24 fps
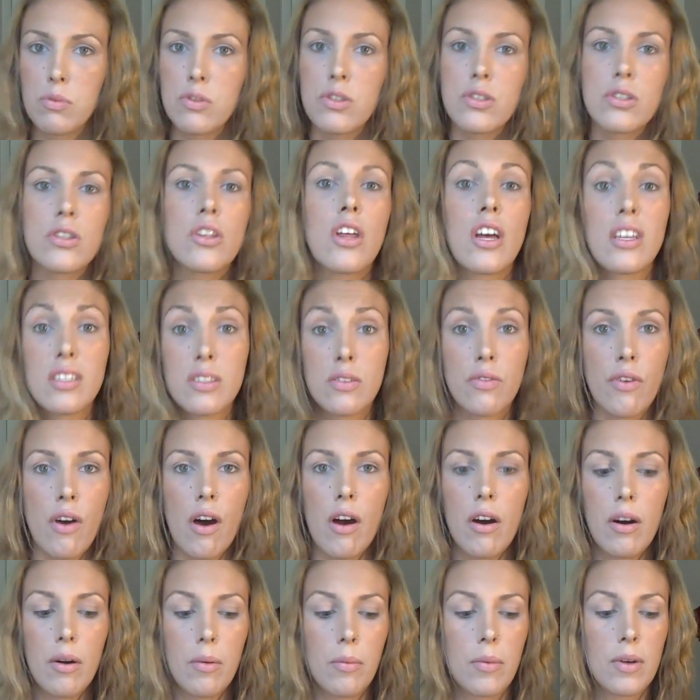thus
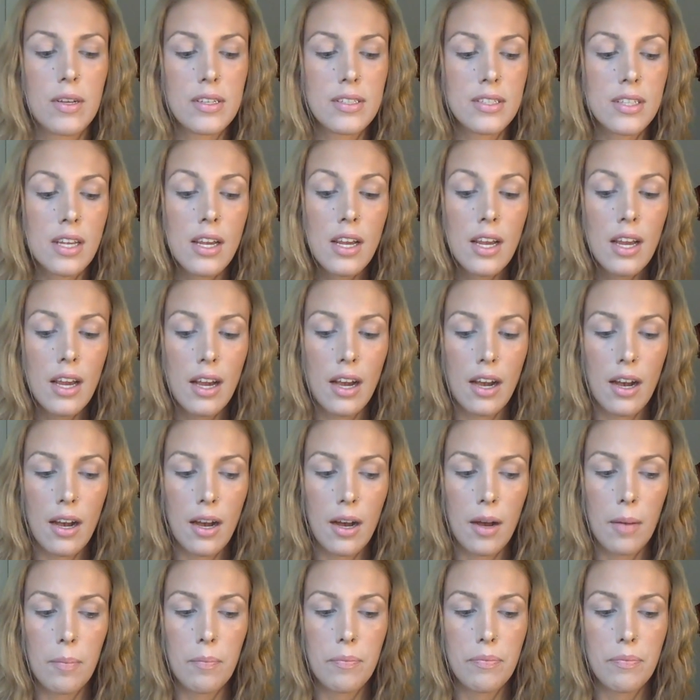far was
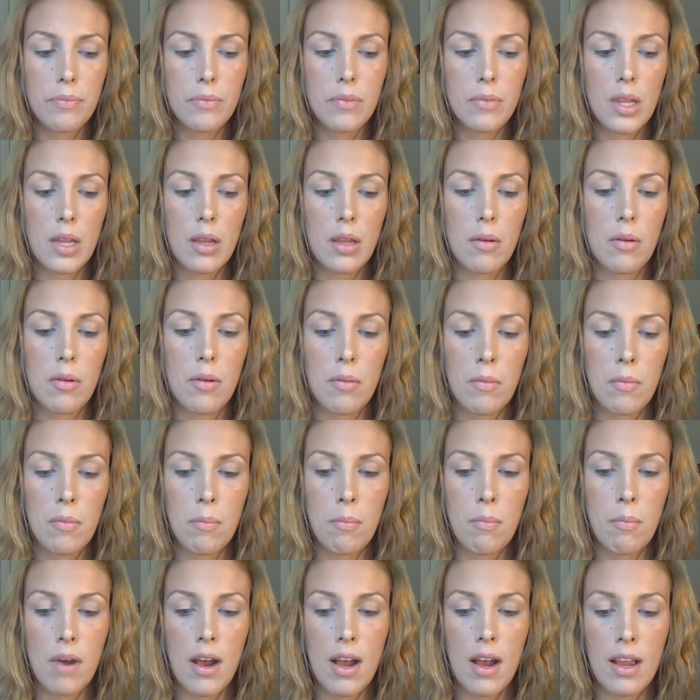
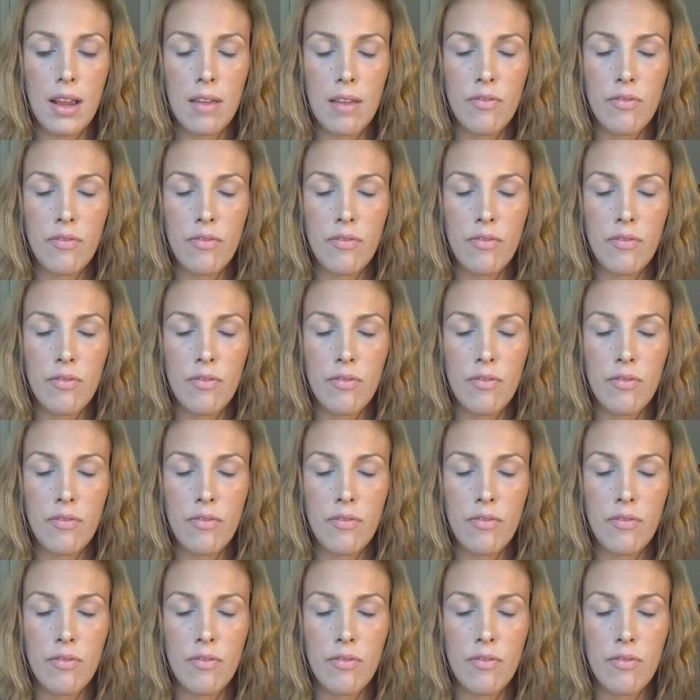my